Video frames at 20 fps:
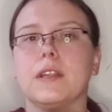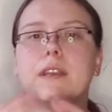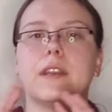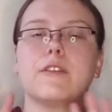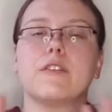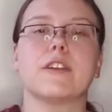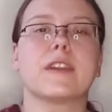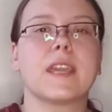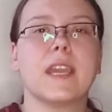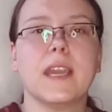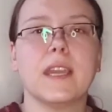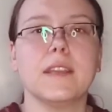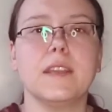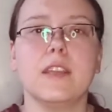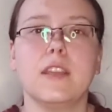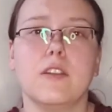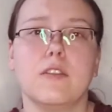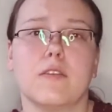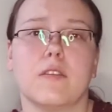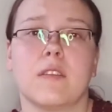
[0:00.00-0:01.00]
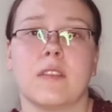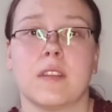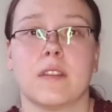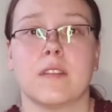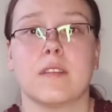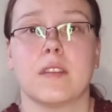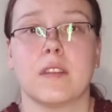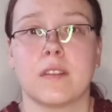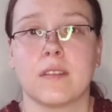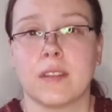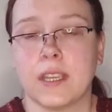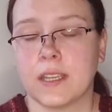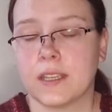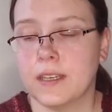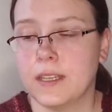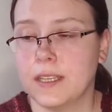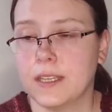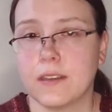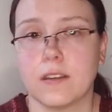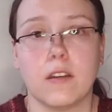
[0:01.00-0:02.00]
Now you can use this
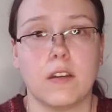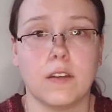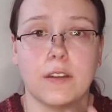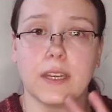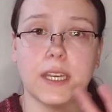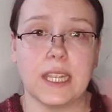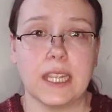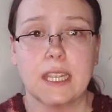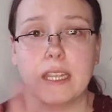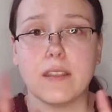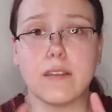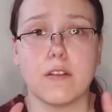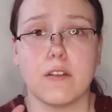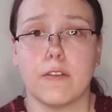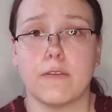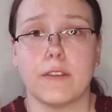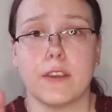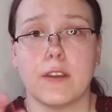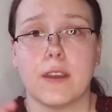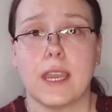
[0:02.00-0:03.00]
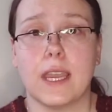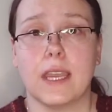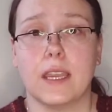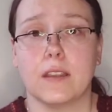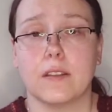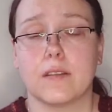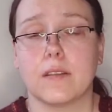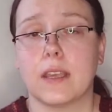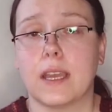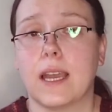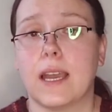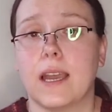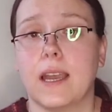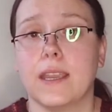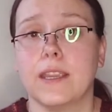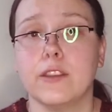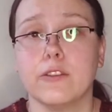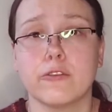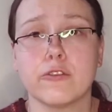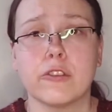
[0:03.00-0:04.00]
technique on either of your hands. I
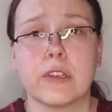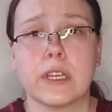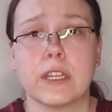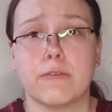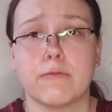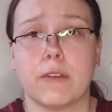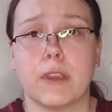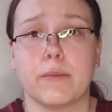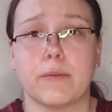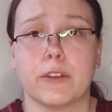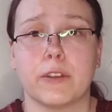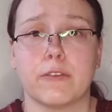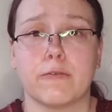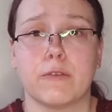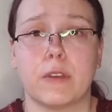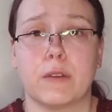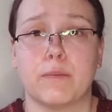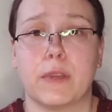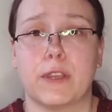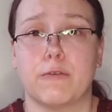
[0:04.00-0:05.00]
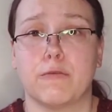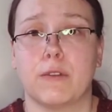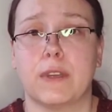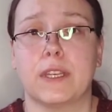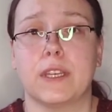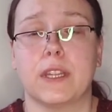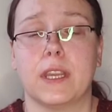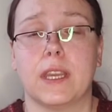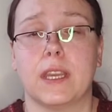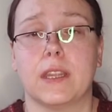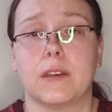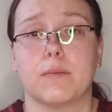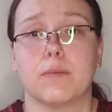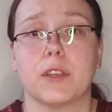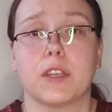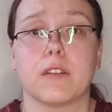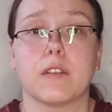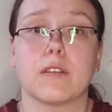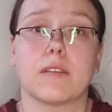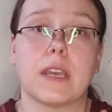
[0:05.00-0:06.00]
usually wrap it around my right hand
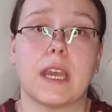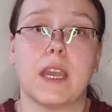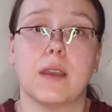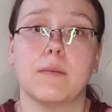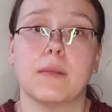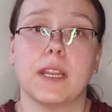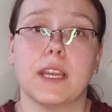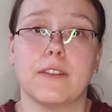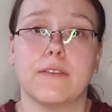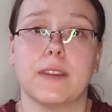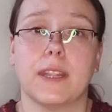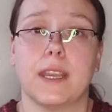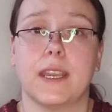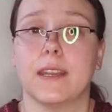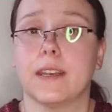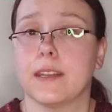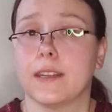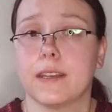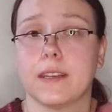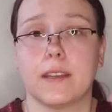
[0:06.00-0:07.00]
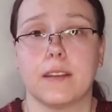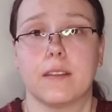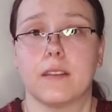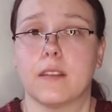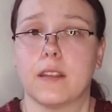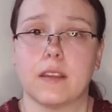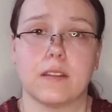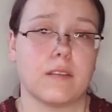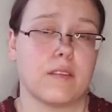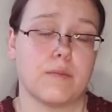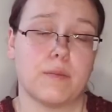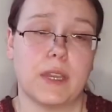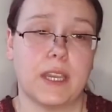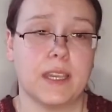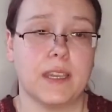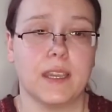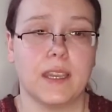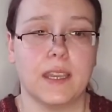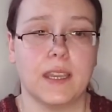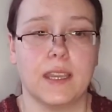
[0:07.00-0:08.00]
because I'm left-handed and that's my
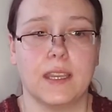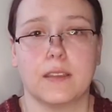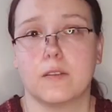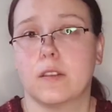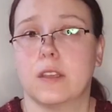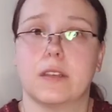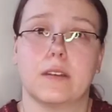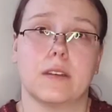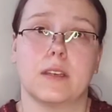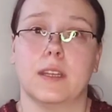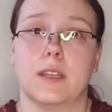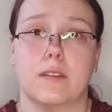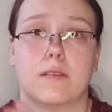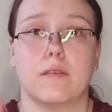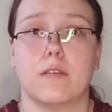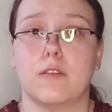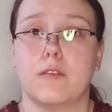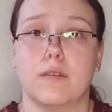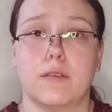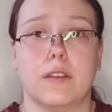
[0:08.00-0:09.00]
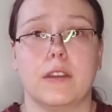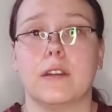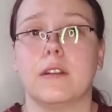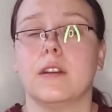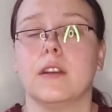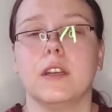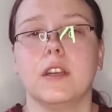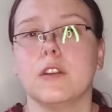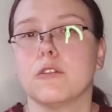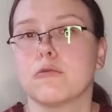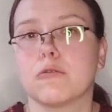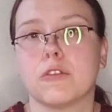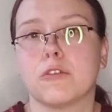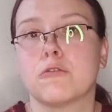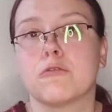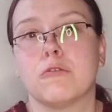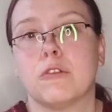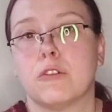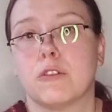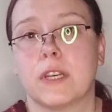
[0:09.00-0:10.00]
hand that does all the
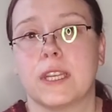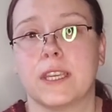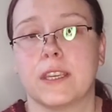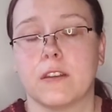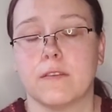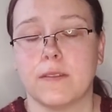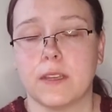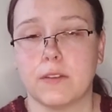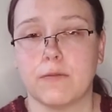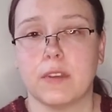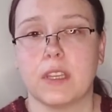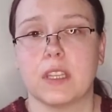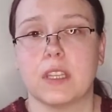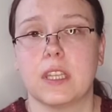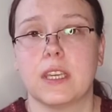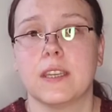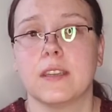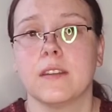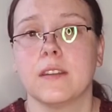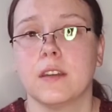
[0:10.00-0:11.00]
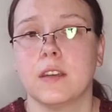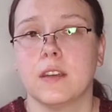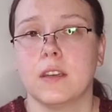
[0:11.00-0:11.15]
controlling of everything.